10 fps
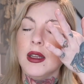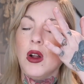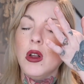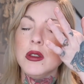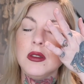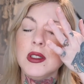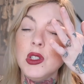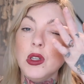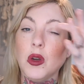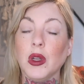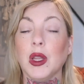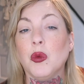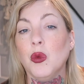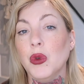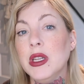it also lets you know when
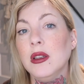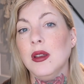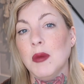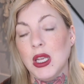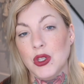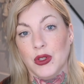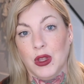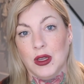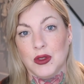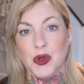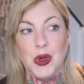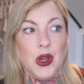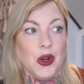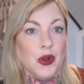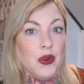like really major things are
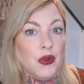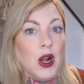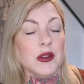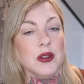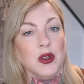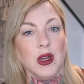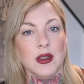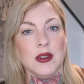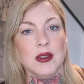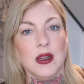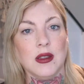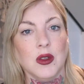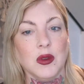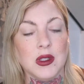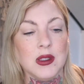going on across the United States.
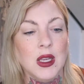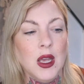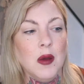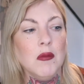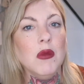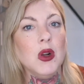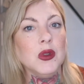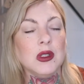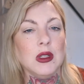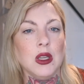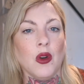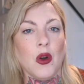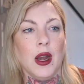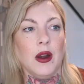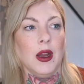So it's mostly
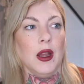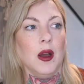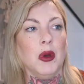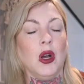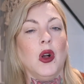your area, but